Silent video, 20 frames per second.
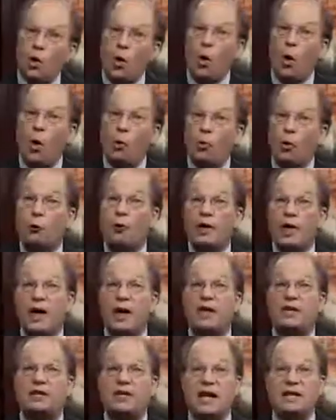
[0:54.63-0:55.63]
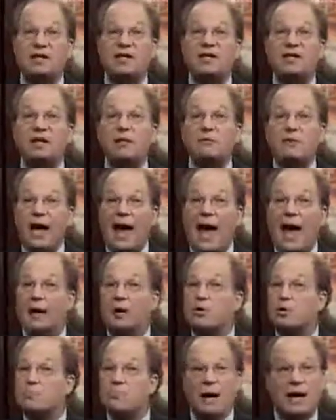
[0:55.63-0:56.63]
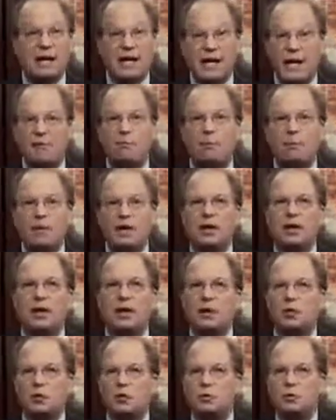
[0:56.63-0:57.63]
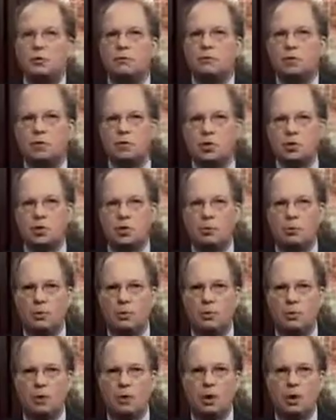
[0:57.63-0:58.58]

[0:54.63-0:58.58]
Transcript: Although the identity of the hackers might never be conclusively determined,